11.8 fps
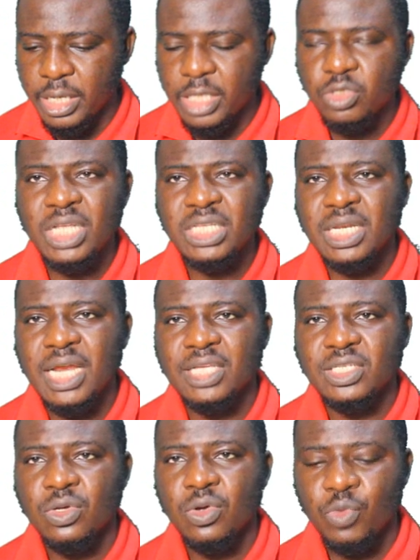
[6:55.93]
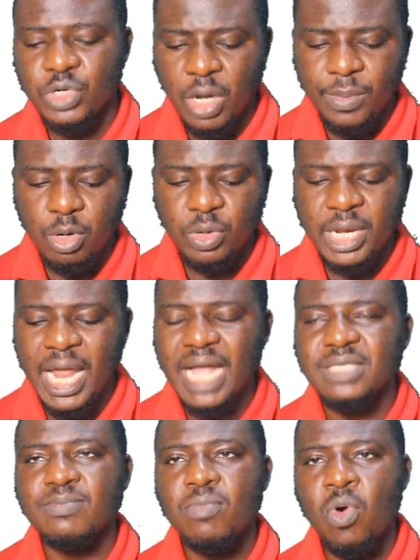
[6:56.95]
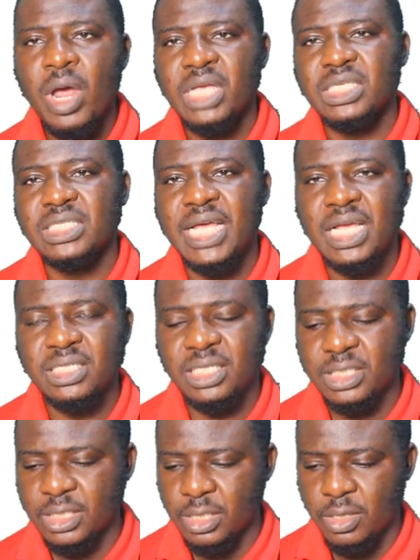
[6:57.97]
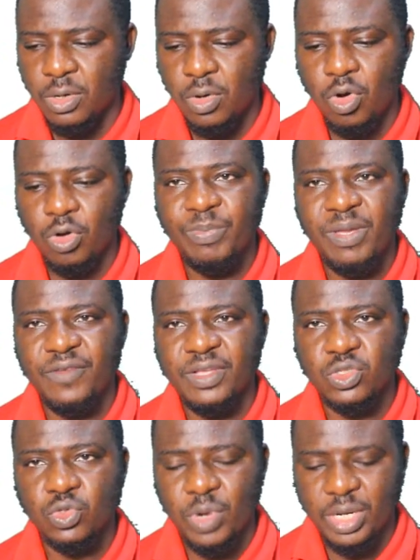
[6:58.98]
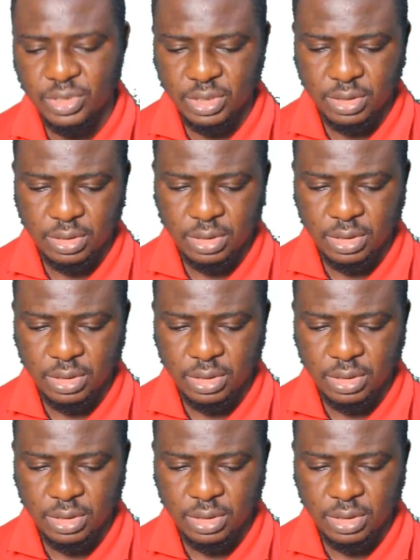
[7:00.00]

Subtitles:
In today's class, we shall be looking at more exercises on perfect squares.